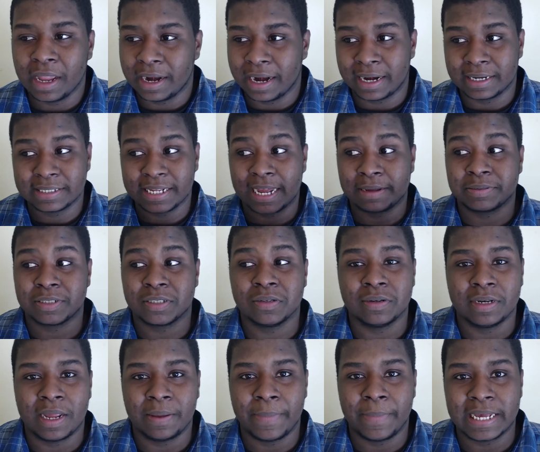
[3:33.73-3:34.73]
That is
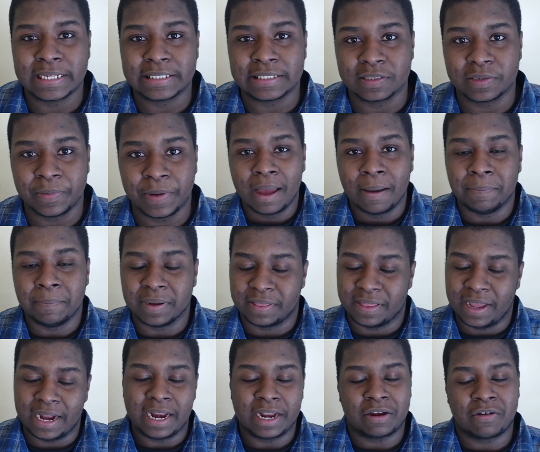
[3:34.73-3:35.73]
absolutely amazing to me. But
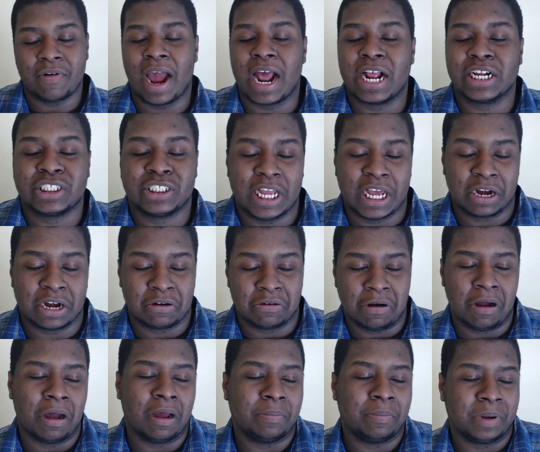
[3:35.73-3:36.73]
then it crashed later
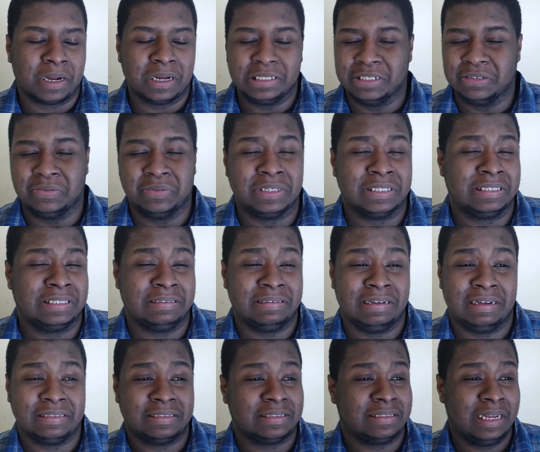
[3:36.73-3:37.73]
on because it wasn't
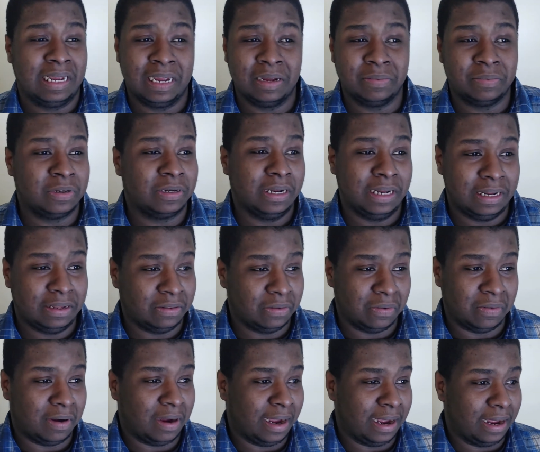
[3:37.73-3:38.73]
that stable either
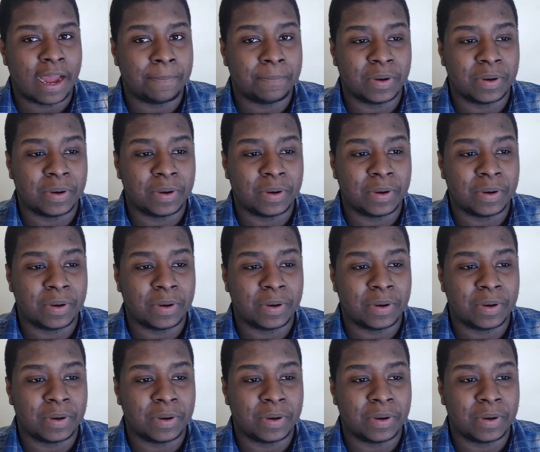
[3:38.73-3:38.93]
way.